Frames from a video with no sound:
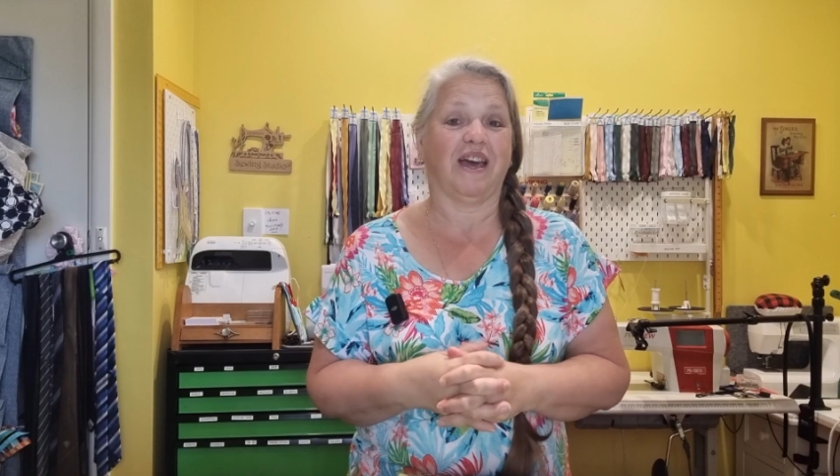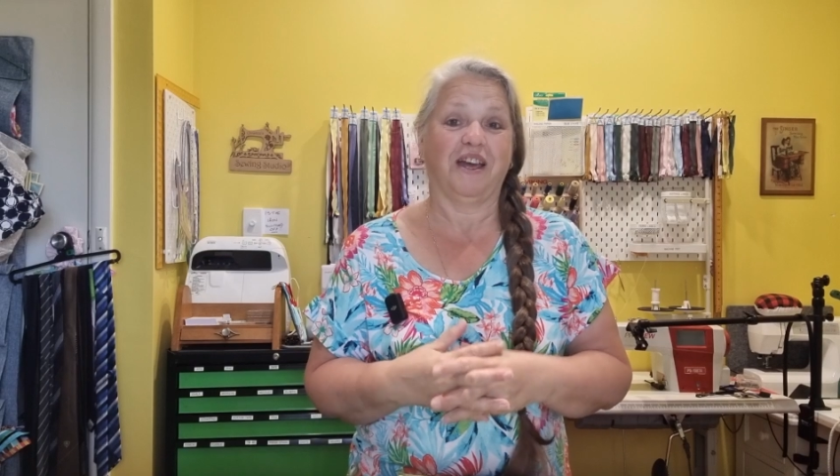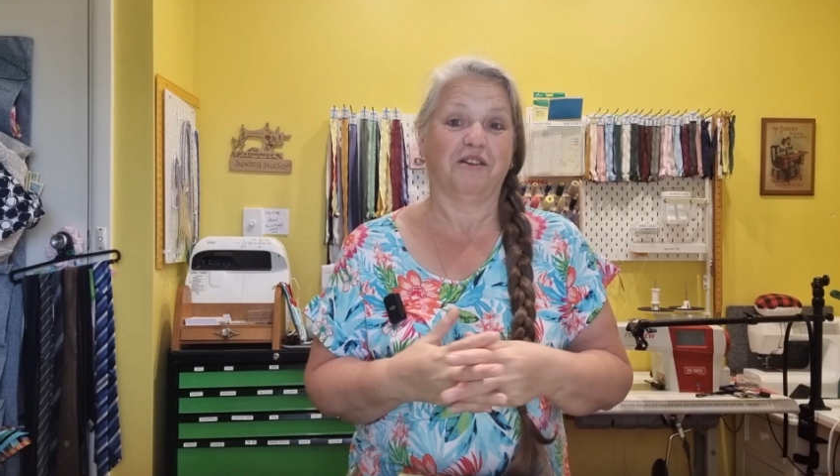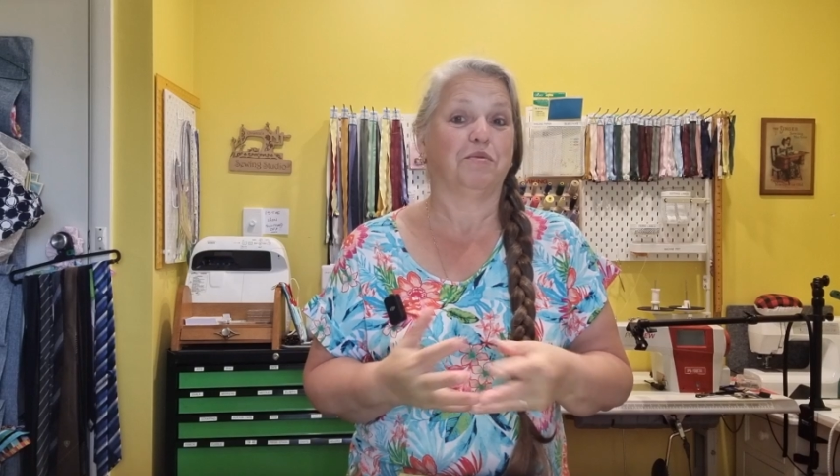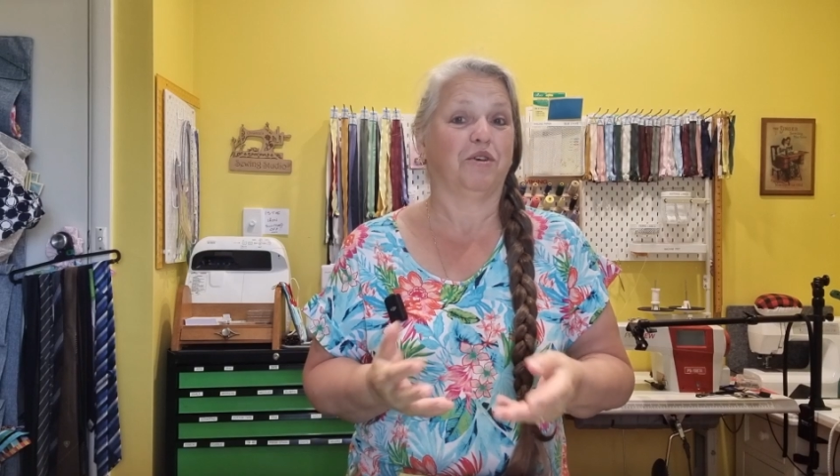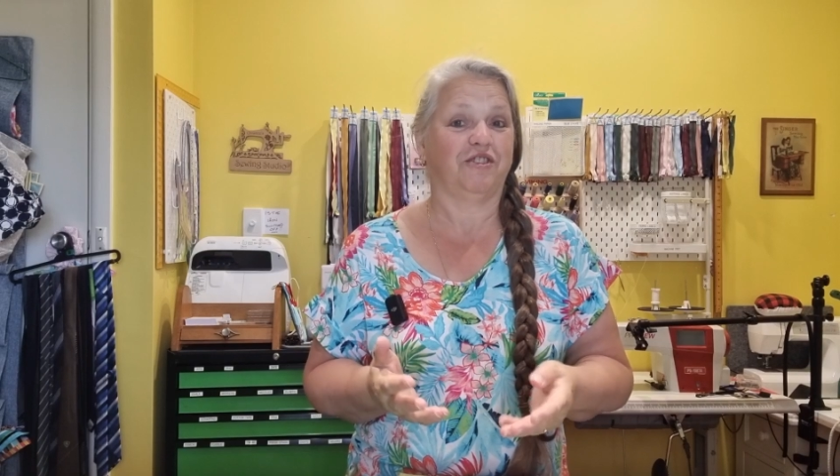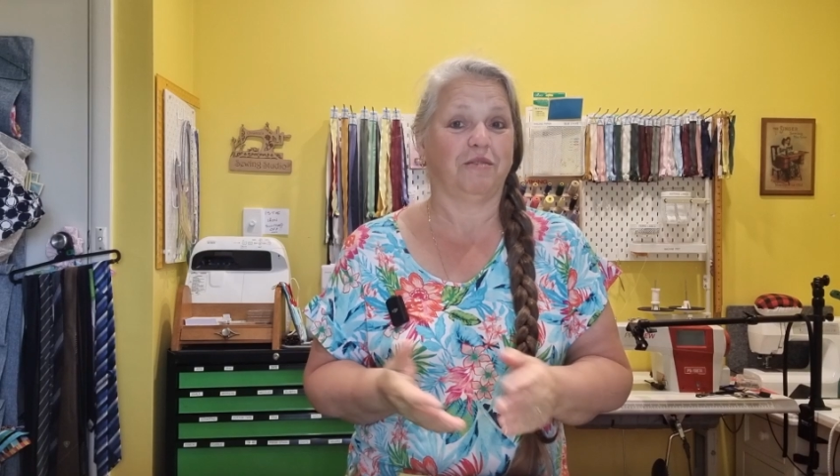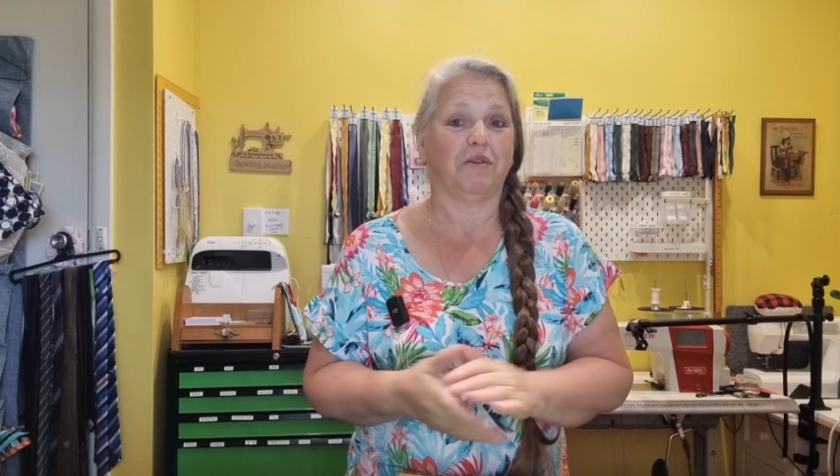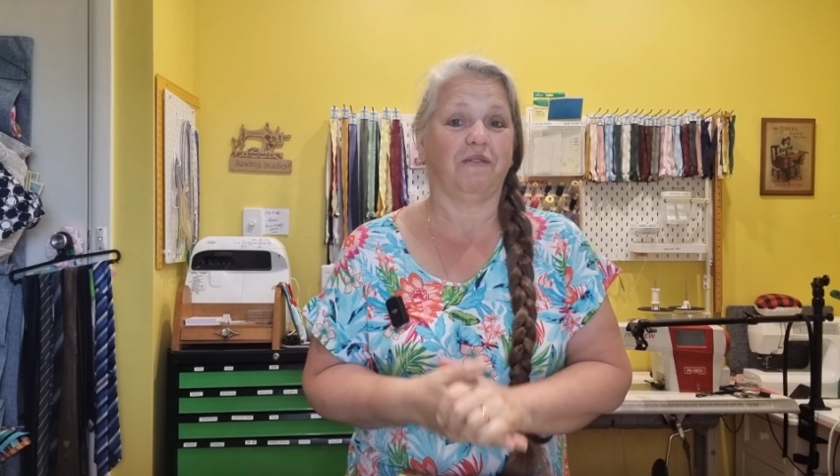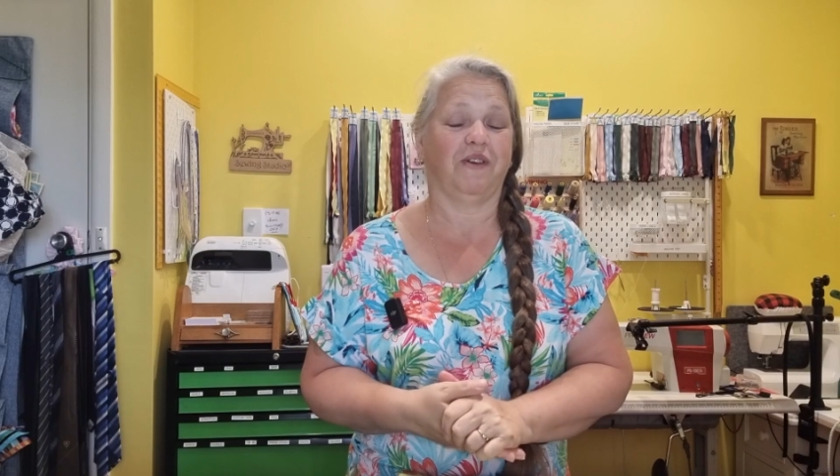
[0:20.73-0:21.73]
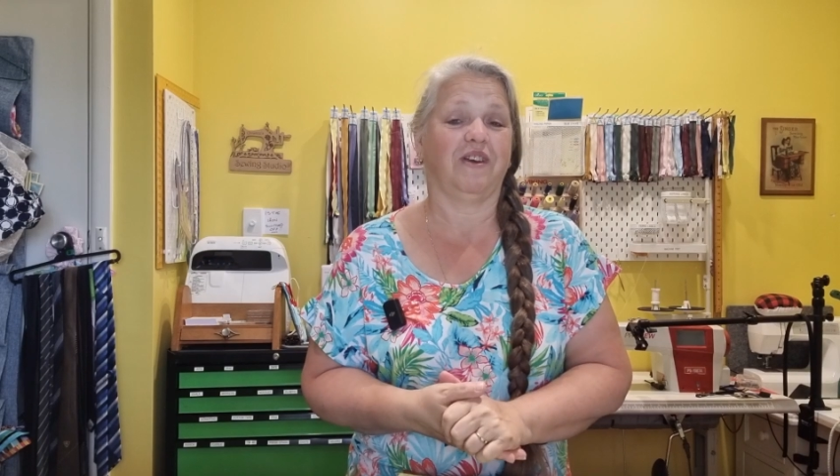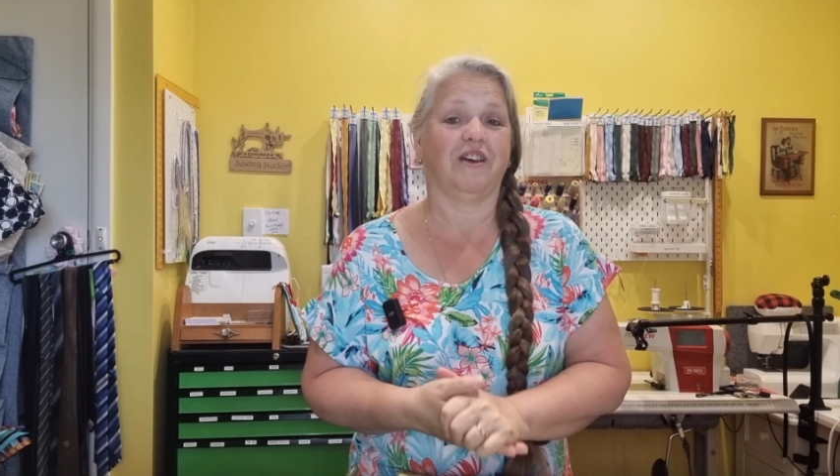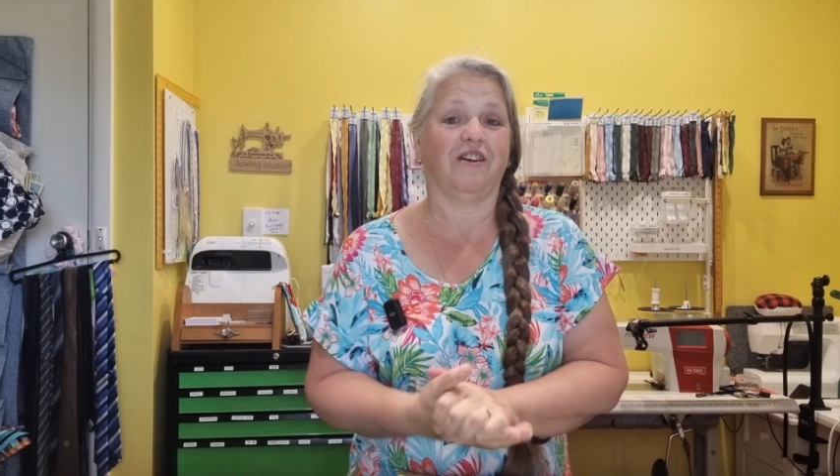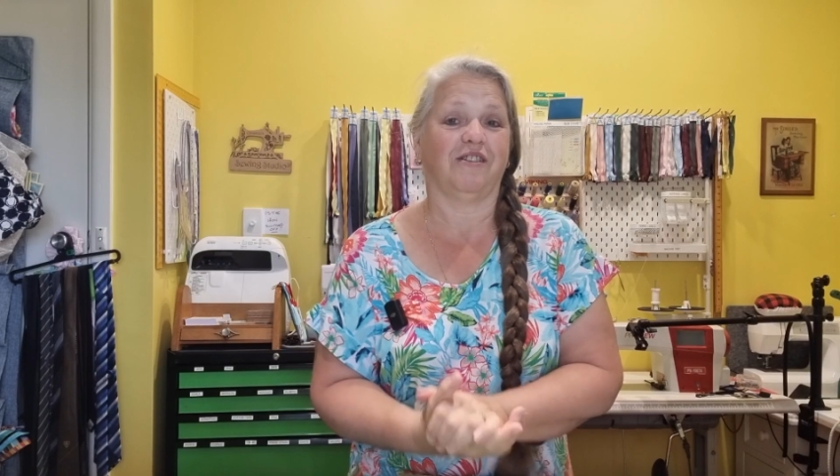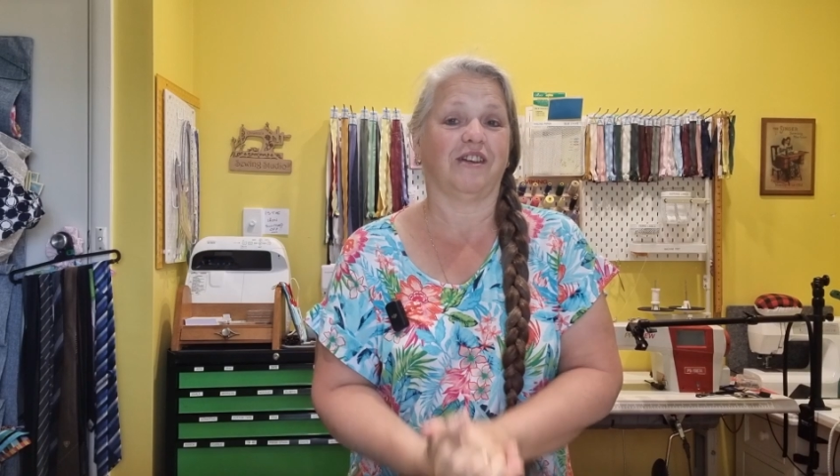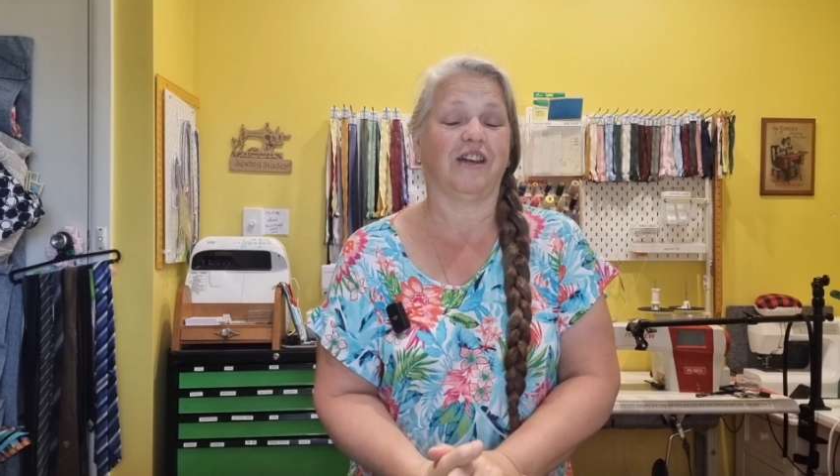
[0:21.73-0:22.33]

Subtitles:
and watching my videos